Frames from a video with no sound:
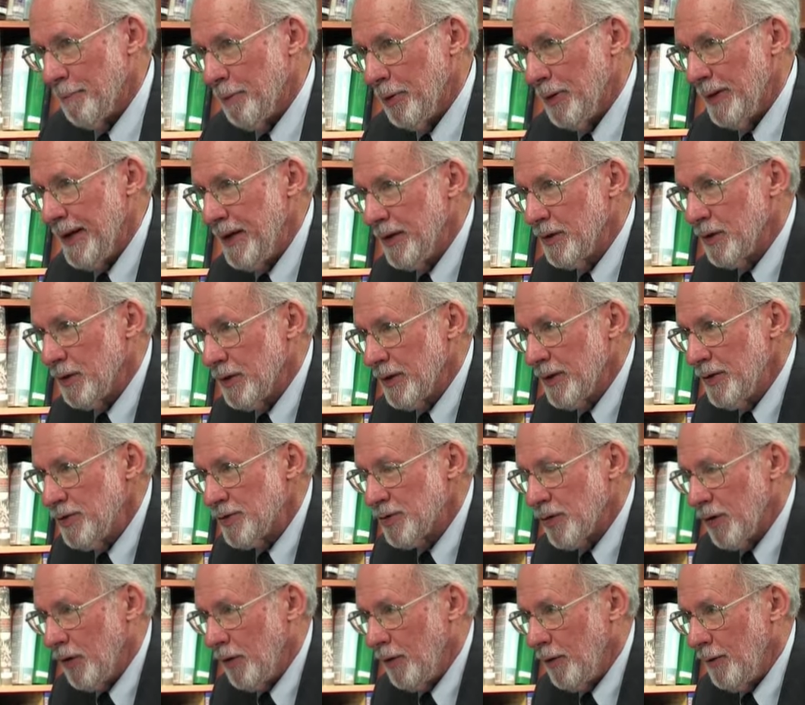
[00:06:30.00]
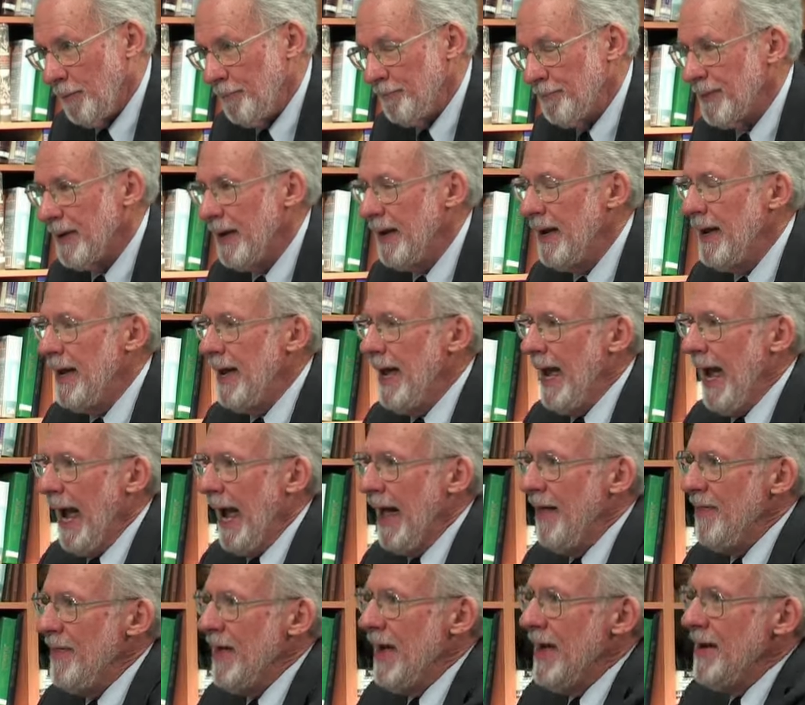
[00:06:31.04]
political control,
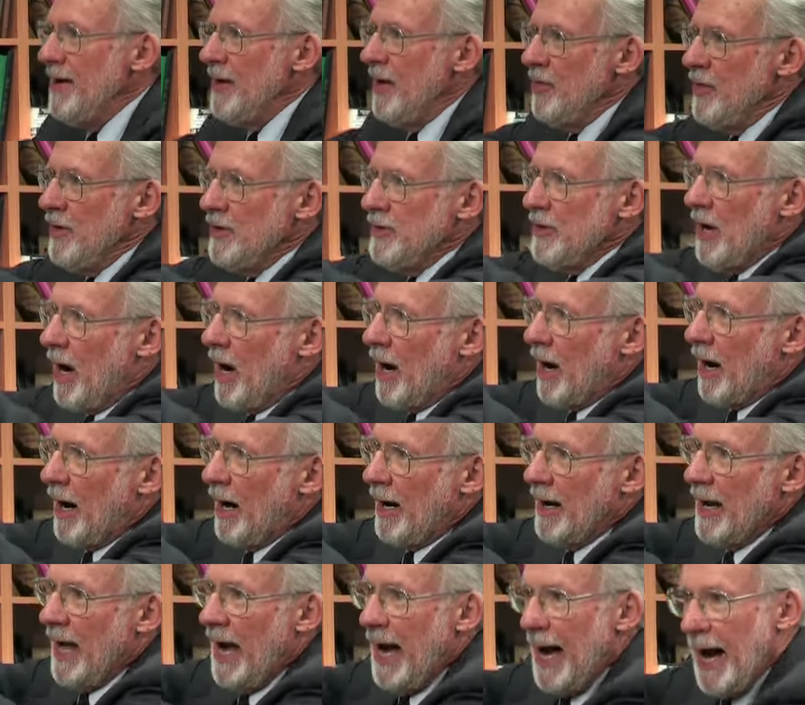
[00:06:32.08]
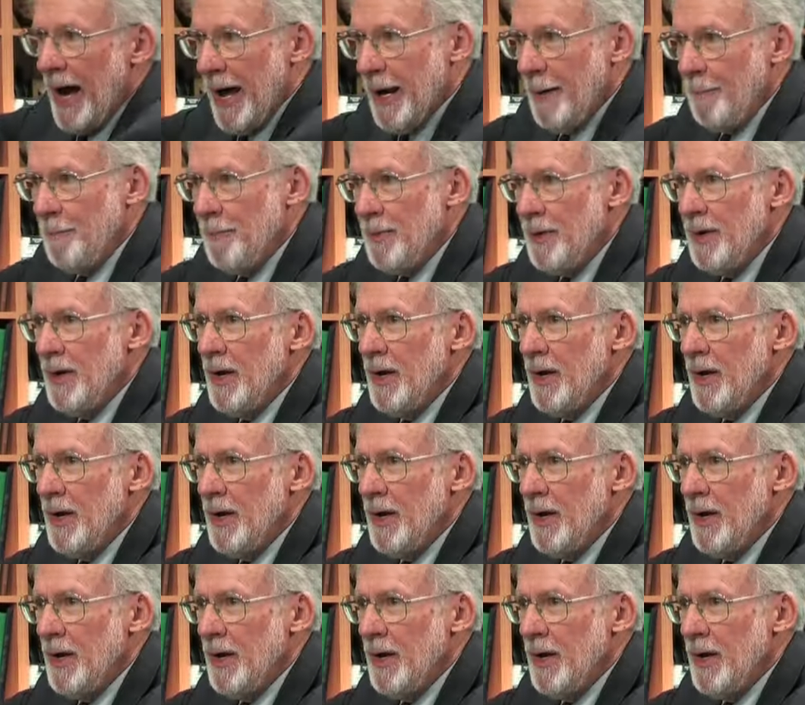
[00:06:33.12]
and then the Dar al-Harb,